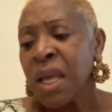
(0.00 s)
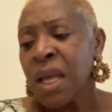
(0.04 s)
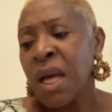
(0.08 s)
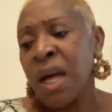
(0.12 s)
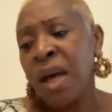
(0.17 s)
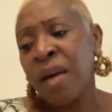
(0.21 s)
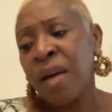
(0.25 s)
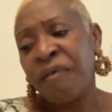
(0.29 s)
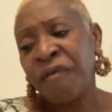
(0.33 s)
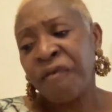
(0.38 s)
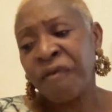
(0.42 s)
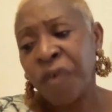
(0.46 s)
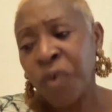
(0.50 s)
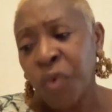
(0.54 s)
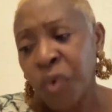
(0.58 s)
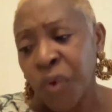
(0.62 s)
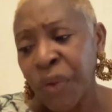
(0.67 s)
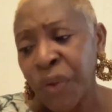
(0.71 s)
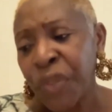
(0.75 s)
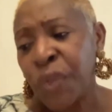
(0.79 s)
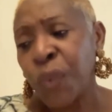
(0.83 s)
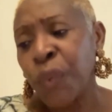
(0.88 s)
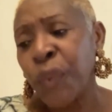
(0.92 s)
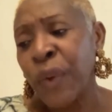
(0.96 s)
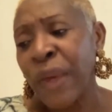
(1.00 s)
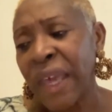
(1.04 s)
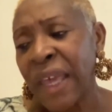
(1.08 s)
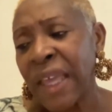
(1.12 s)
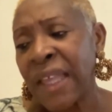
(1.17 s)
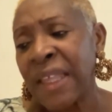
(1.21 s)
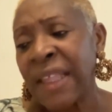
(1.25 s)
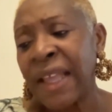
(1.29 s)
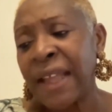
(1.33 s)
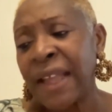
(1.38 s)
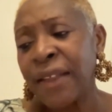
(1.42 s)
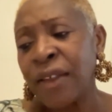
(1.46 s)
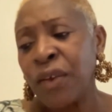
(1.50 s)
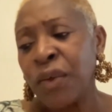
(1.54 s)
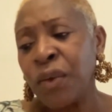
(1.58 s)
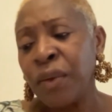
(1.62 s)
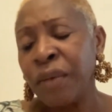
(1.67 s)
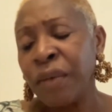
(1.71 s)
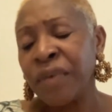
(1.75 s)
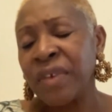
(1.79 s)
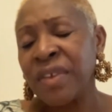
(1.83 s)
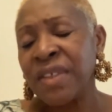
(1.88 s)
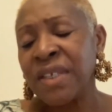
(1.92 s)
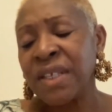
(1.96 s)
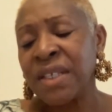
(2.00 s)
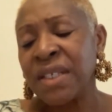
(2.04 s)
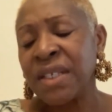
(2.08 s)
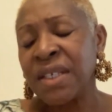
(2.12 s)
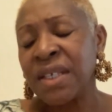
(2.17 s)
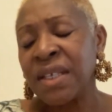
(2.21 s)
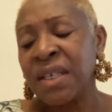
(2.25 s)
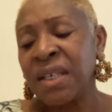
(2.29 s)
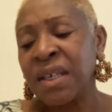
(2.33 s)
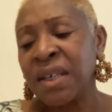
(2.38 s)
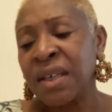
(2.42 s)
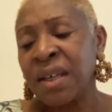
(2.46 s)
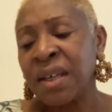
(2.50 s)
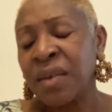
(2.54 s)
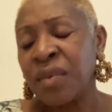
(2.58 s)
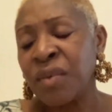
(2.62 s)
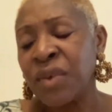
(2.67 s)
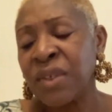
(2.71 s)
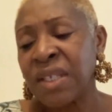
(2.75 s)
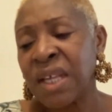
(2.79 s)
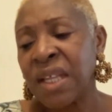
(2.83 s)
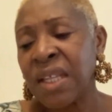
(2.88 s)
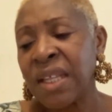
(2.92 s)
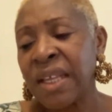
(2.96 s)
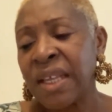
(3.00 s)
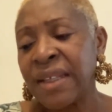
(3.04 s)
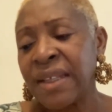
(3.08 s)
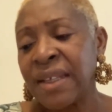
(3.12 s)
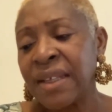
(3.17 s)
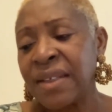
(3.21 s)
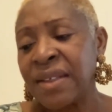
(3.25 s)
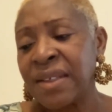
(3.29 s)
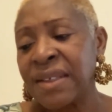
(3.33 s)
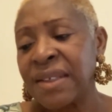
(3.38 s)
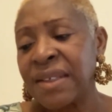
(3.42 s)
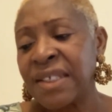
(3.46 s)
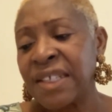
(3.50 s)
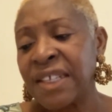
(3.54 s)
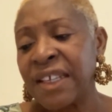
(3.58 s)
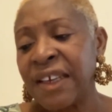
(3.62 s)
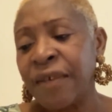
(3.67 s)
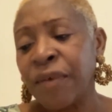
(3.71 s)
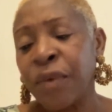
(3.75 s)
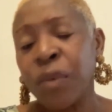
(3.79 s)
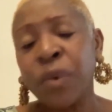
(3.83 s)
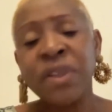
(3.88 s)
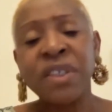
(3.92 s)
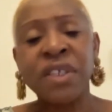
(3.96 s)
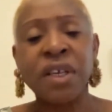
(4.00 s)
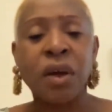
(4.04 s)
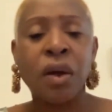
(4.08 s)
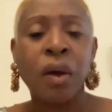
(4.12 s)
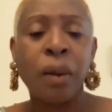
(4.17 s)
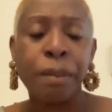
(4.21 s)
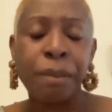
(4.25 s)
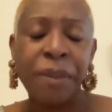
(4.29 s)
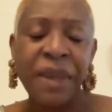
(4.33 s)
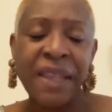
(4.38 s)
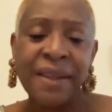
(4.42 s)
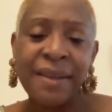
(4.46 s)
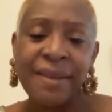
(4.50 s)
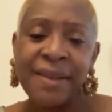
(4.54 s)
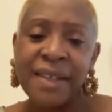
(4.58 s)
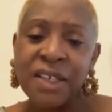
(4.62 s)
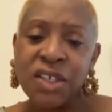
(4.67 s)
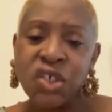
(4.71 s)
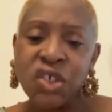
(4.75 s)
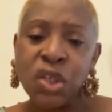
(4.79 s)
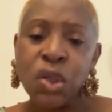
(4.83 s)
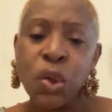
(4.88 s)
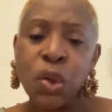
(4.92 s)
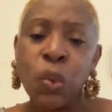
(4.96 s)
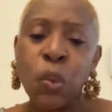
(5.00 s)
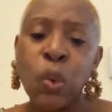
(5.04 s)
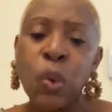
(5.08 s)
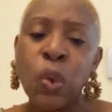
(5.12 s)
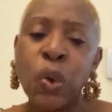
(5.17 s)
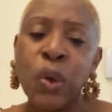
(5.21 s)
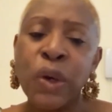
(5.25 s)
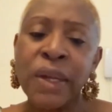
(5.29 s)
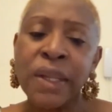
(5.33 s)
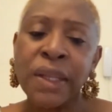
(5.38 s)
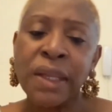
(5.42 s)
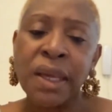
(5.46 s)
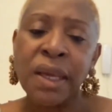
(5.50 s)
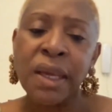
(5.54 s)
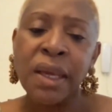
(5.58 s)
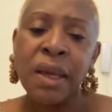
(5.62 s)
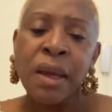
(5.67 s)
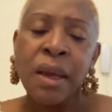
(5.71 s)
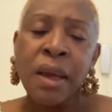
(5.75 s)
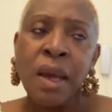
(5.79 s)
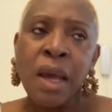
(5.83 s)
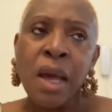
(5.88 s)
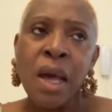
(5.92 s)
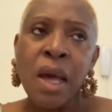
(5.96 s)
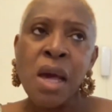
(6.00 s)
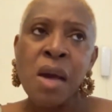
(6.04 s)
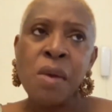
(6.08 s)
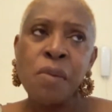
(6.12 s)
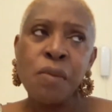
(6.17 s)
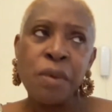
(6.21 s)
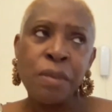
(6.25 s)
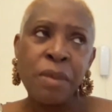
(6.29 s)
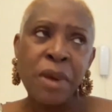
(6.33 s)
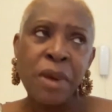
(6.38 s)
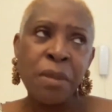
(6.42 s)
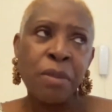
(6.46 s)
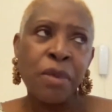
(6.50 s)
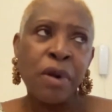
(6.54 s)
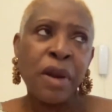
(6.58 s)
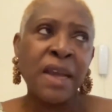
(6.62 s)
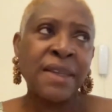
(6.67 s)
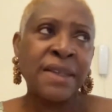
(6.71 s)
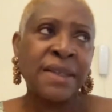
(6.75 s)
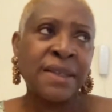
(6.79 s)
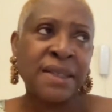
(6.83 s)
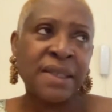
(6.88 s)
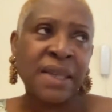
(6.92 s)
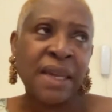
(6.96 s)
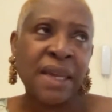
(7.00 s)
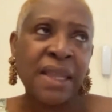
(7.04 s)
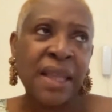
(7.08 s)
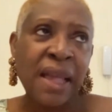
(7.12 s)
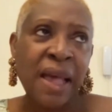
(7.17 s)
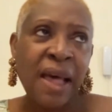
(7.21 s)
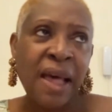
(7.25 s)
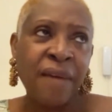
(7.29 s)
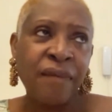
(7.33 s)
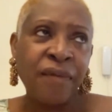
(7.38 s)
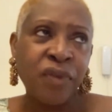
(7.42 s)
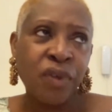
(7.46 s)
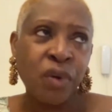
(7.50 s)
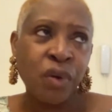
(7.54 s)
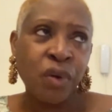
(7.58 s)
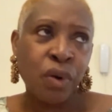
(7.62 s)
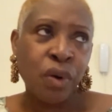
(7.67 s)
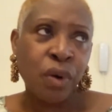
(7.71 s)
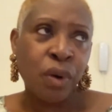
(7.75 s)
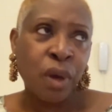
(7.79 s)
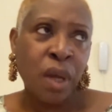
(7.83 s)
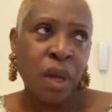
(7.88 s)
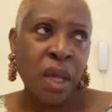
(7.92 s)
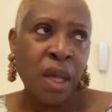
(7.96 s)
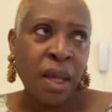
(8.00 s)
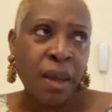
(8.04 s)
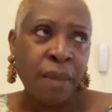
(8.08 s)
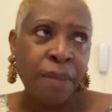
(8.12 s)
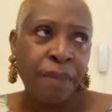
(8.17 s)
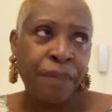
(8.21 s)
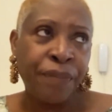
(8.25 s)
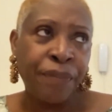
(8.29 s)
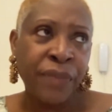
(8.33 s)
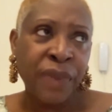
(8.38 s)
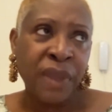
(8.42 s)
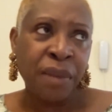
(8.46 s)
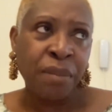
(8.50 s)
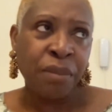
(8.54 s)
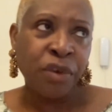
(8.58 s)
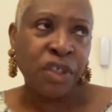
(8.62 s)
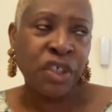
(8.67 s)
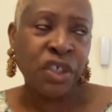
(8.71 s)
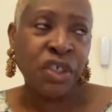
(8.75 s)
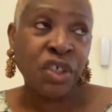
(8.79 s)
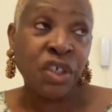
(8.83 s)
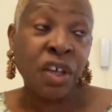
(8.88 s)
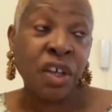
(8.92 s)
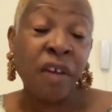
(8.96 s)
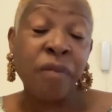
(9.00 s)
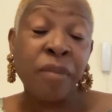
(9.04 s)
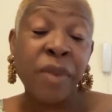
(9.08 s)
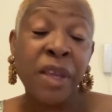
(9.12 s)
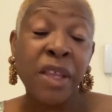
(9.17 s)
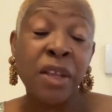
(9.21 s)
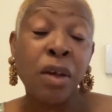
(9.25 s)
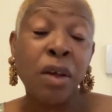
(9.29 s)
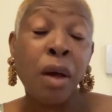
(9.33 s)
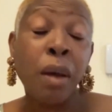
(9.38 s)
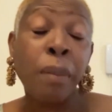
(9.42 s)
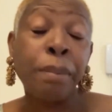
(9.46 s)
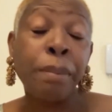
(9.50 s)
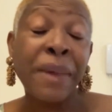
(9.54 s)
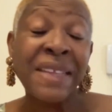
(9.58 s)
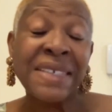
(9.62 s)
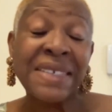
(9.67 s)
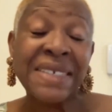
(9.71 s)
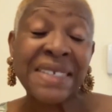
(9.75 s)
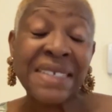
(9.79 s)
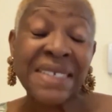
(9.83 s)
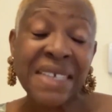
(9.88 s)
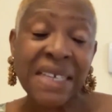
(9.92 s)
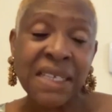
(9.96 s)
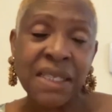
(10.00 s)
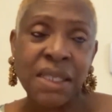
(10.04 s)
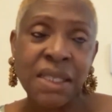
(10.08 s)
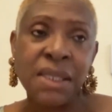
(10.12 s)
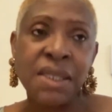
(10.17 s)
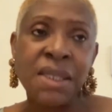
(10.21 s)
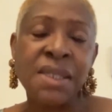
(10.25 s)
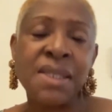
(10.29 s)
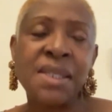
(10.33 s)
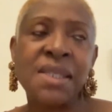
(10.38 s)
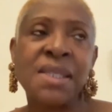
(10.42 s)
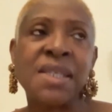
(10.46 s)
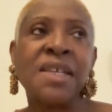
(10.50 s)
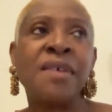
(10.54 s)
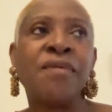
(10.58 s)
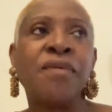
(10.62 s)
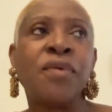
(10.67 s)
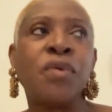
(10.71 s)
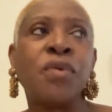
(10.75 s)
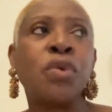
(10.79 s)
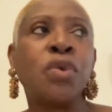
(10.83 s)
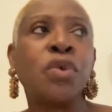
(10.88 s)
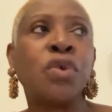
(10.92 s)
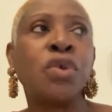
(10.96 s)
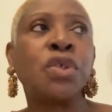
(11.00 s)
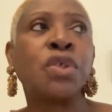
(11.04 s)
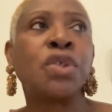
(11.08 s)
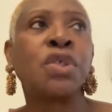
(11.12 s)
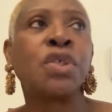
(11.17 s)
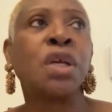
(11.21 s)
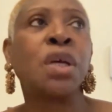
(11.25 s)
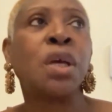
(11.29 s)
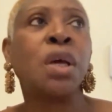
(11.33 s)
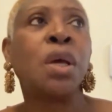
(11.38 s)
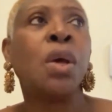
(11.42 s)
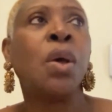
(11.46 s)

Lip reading: A fourth way that the university was connected to slavery was a compensation award. Remember, I said after the British government compensated the slave owners.